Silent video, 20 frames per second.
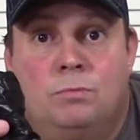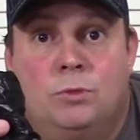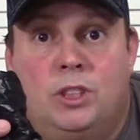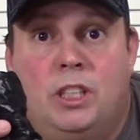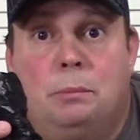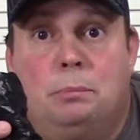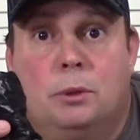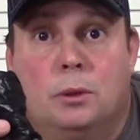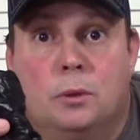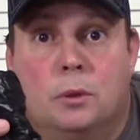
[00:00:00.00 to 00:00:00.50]

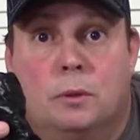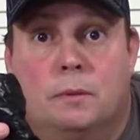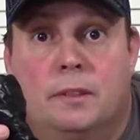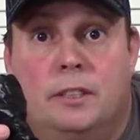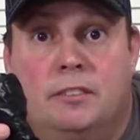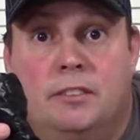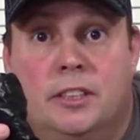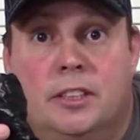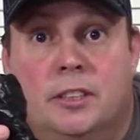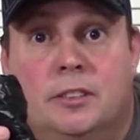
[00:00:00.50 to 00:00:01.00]
Cheap Lure
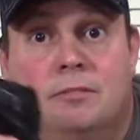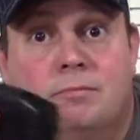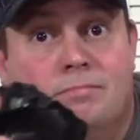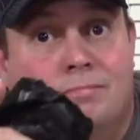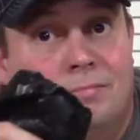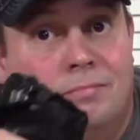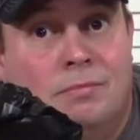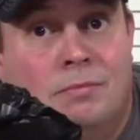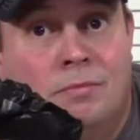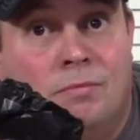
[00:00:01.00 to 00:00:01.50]
review.
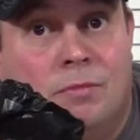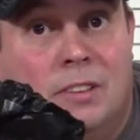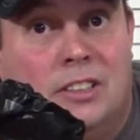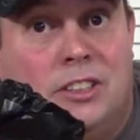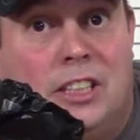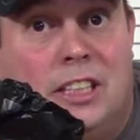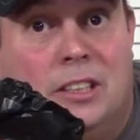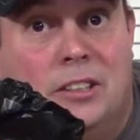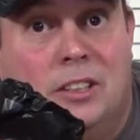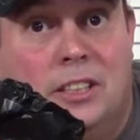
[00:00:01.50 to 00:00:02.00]

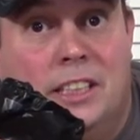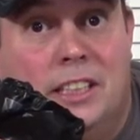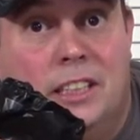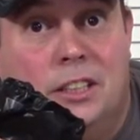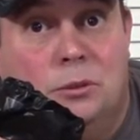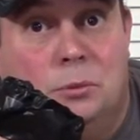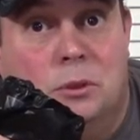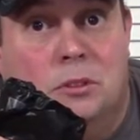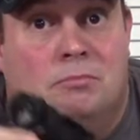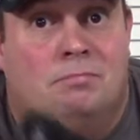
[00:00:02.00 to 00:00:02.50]
Let's take a look at
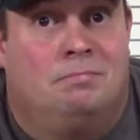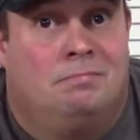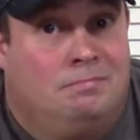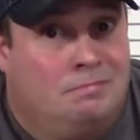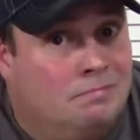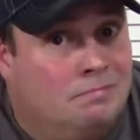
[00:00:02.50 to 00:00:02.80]
this one.